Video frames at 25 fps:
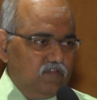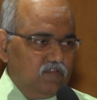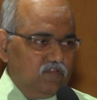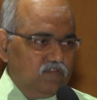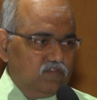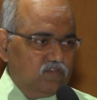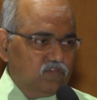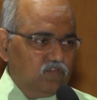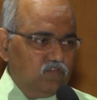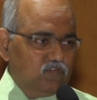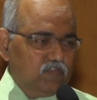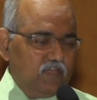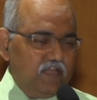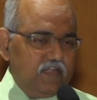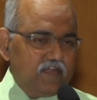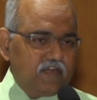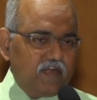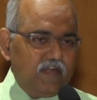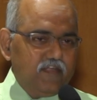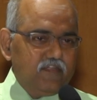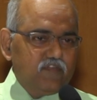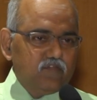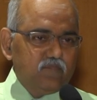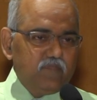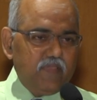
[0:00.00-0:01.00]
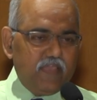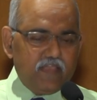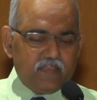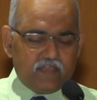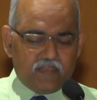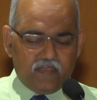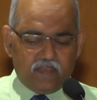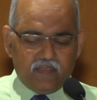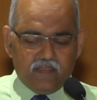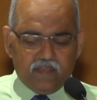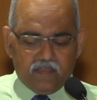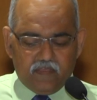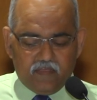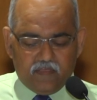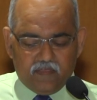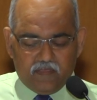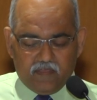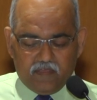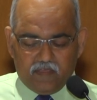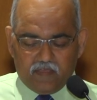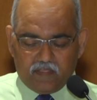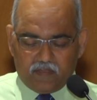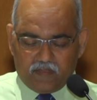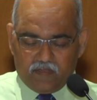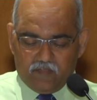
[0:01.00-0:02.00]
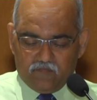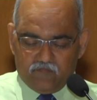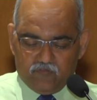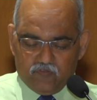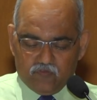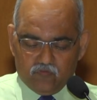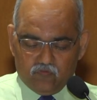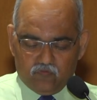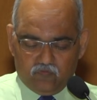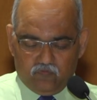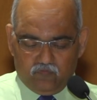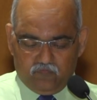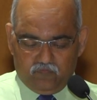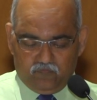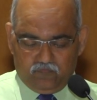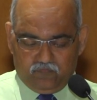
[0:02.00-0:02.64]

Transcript: So they try to make a review.